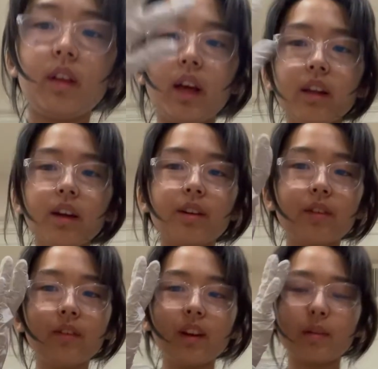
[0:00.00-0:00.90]
Hello,
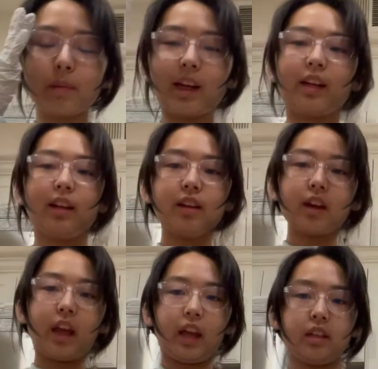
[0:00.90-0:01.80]
welcome back.
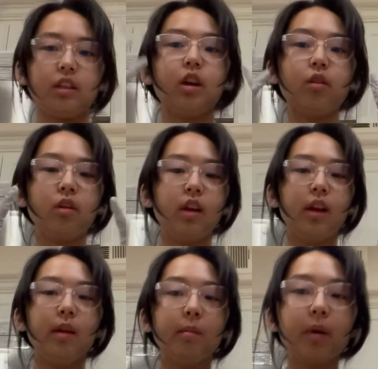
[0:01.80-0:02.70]
Okay, so
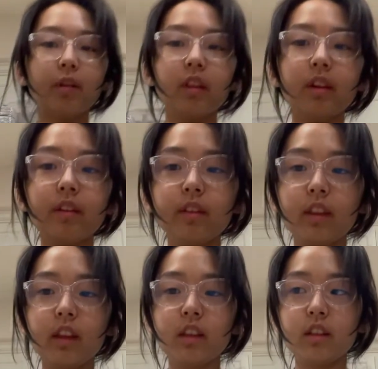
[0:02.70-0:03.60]
both of
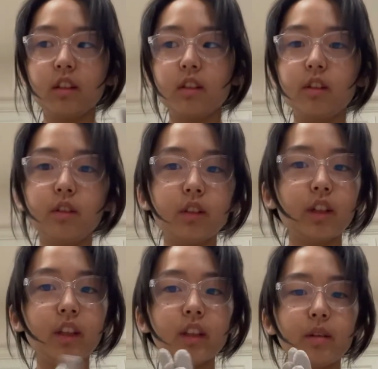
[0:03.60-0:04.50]
these
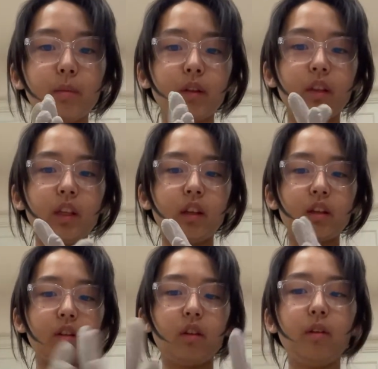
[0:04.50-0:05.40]
solutions, both the
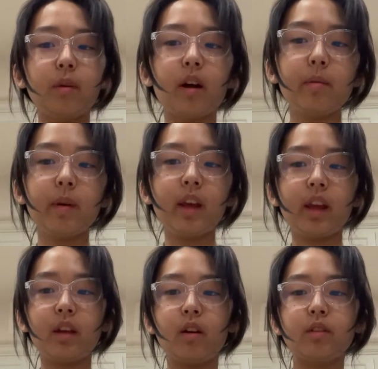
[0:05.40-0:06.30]
sodium carbonate
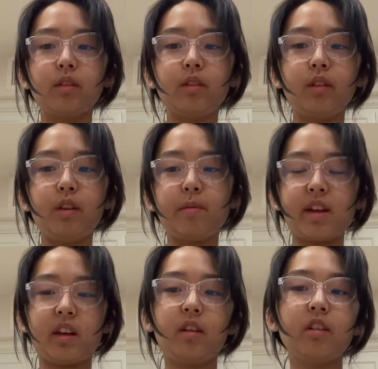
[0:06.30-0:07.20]
and also the
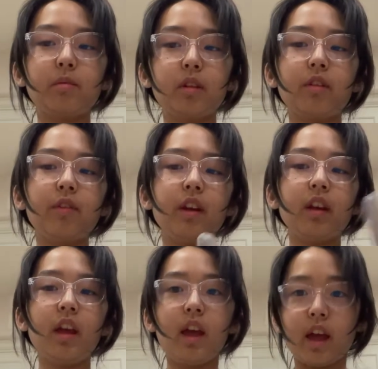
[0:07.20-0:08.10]
magnesium sulfate,
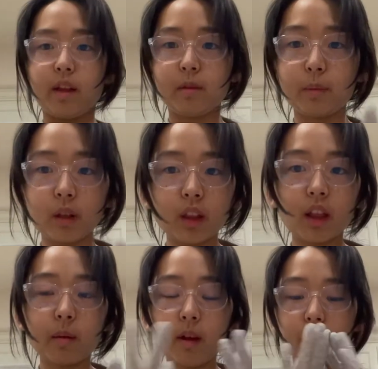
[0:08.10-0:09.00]
both of
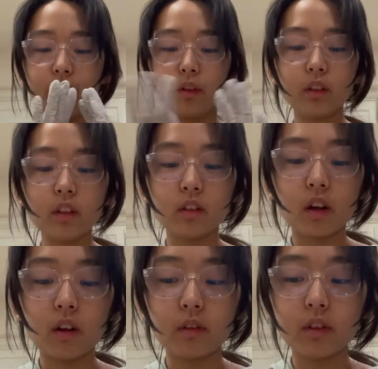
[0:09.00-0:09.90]
them have fully
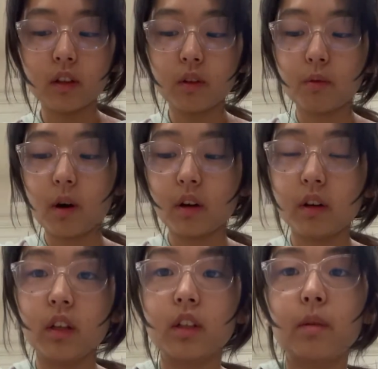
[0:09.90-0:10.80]
dissolved. The water
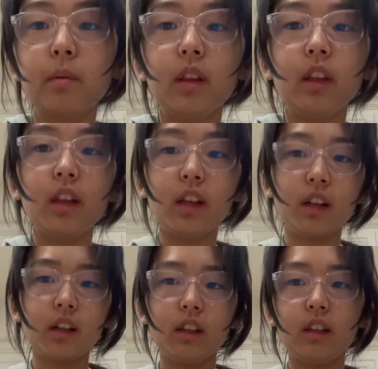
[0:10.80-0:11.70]
is completely
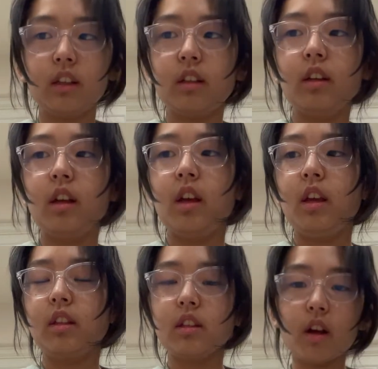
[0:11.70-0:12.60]
clear.
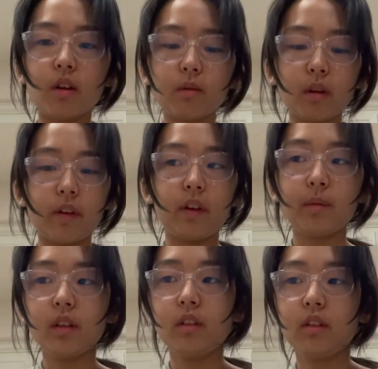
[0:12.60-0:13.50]
So now what
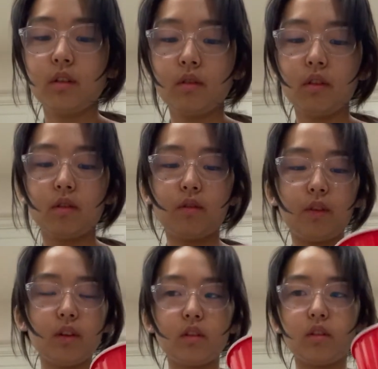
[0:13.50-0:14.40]
I'm going to do is
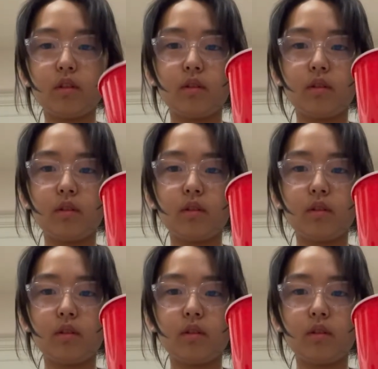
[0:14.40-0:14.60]
first